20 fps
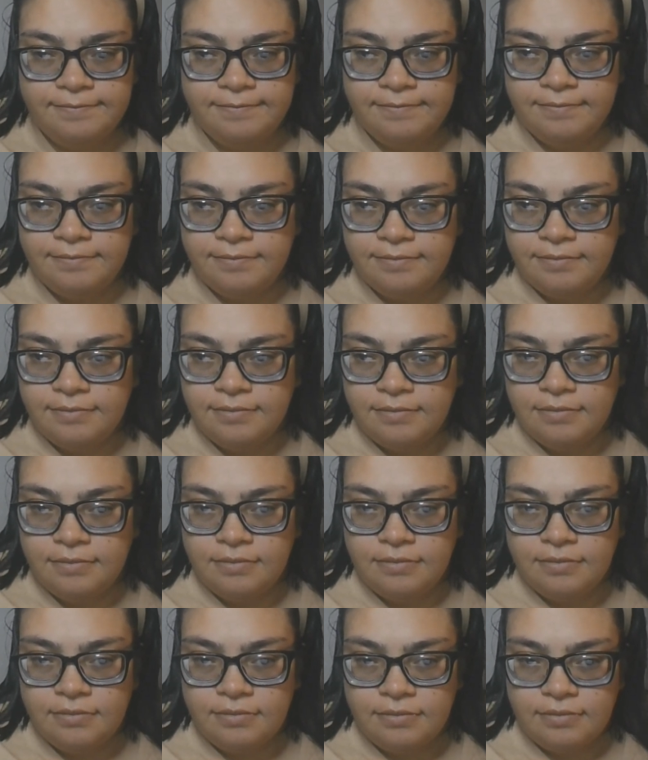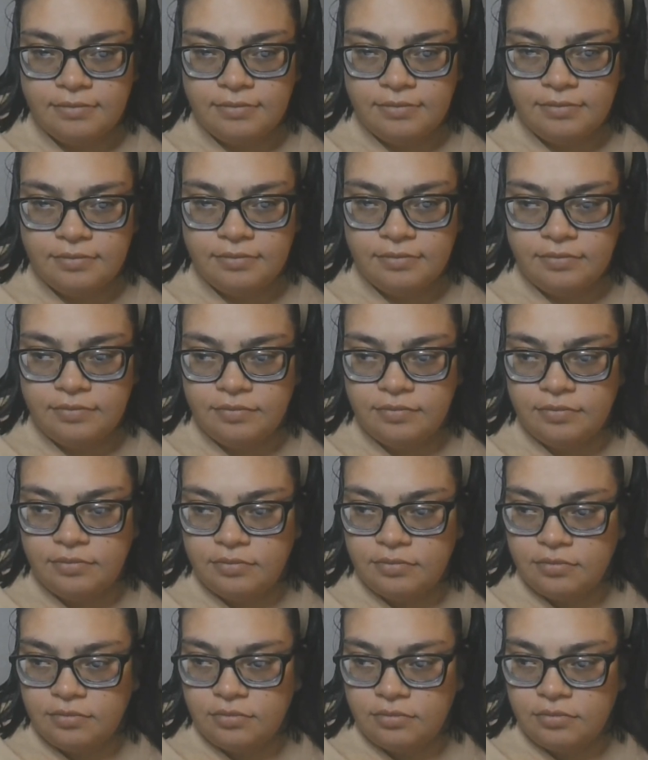
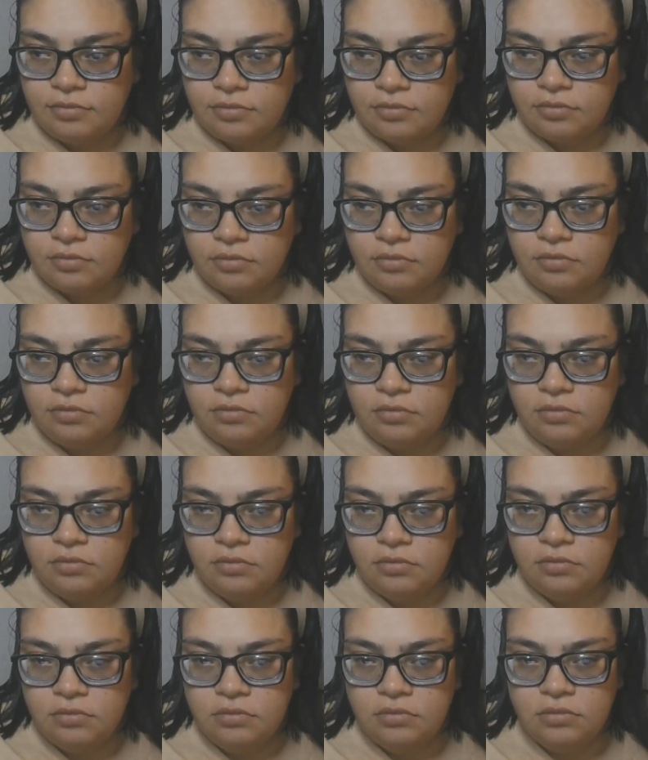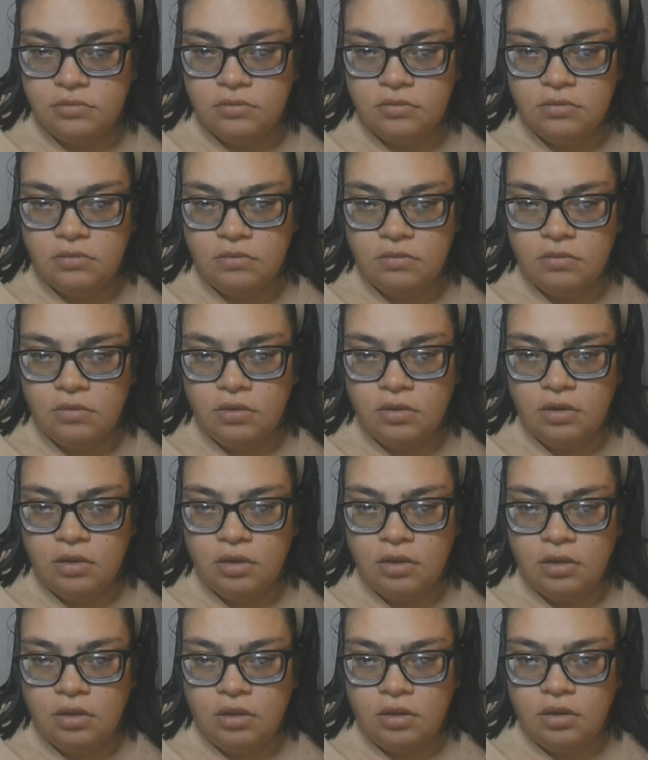
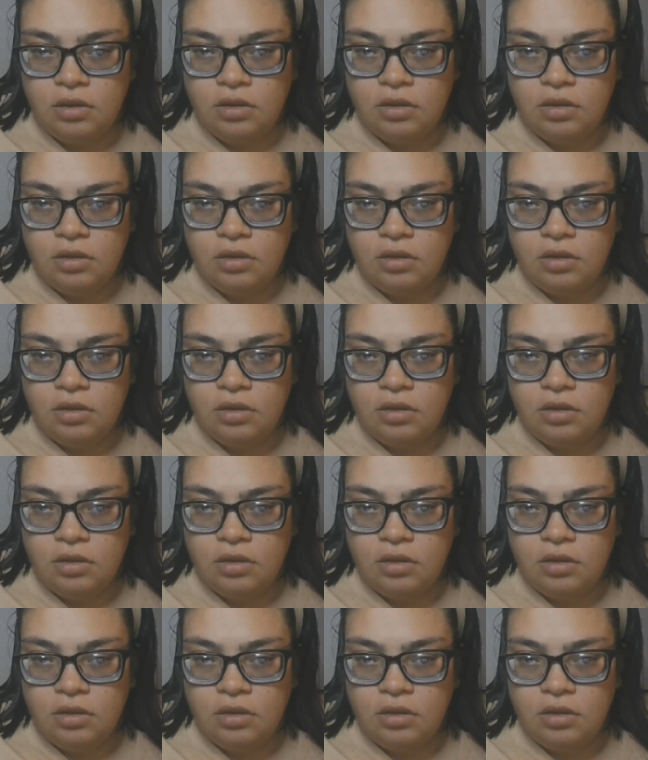Nothing is said.